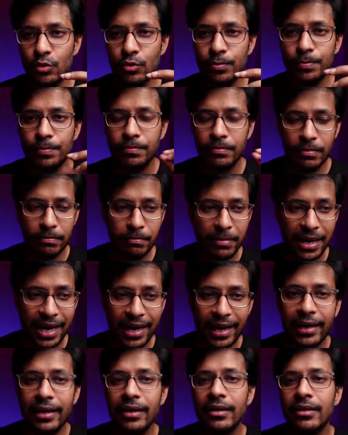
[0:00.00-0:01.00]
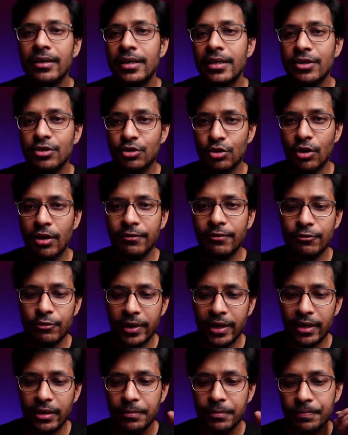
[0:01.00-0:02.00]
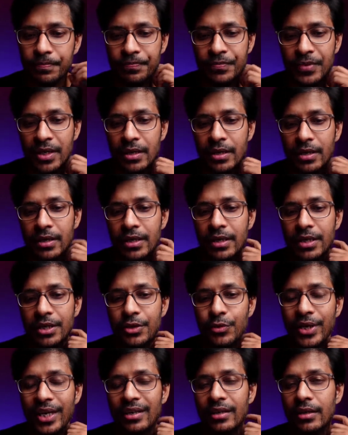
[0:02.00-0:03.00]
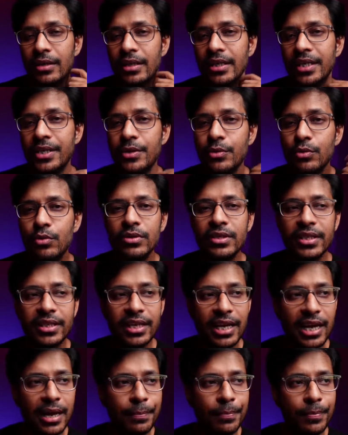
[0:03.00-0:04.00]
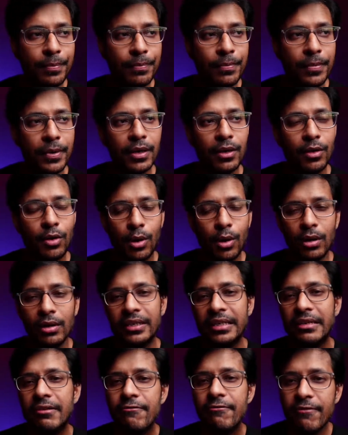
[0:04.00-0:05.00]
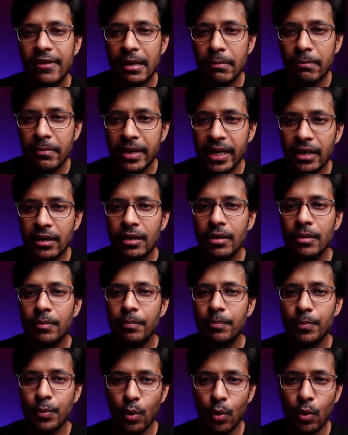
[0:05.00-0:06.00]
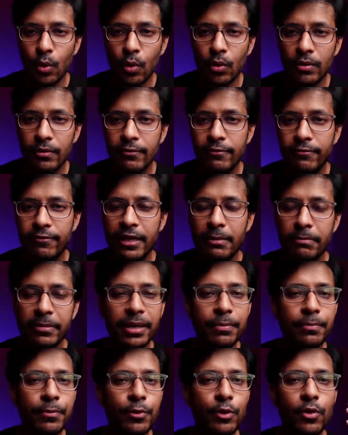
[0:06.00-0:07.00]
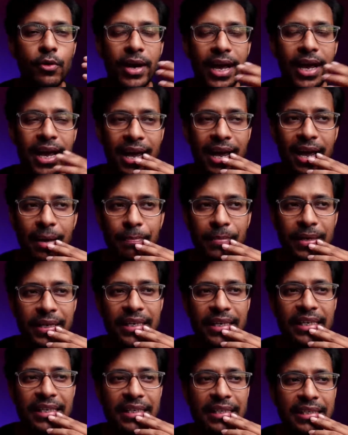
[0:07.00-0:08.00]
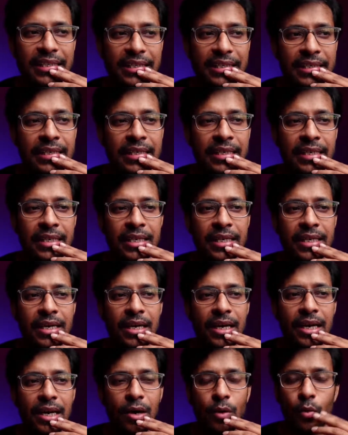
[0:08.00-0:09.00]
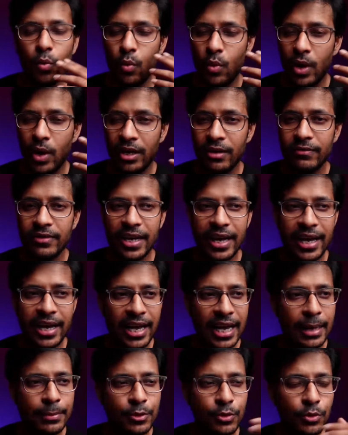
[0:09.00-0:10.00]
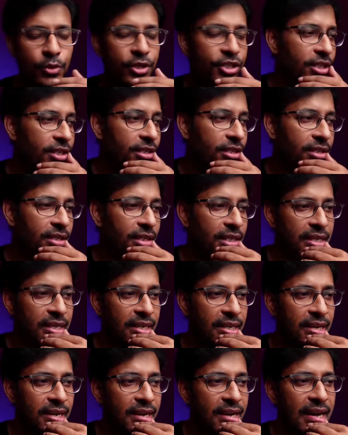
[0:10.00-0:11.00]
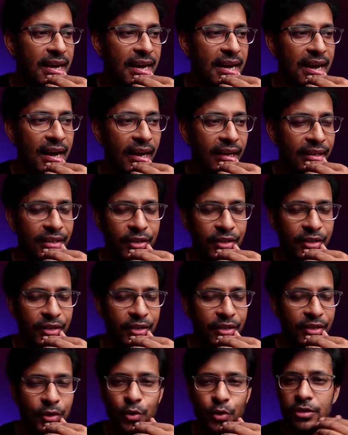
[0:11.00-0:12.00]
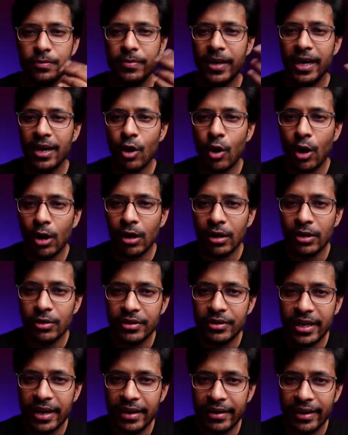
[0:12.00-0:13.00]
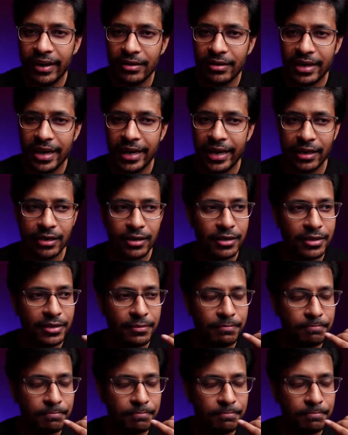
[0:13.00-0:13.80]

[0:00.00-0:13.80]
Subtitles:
to buy software, you can use an app called Filmic Pro. Filmic Pro app is one of the apps which is used by Hollywood directors, like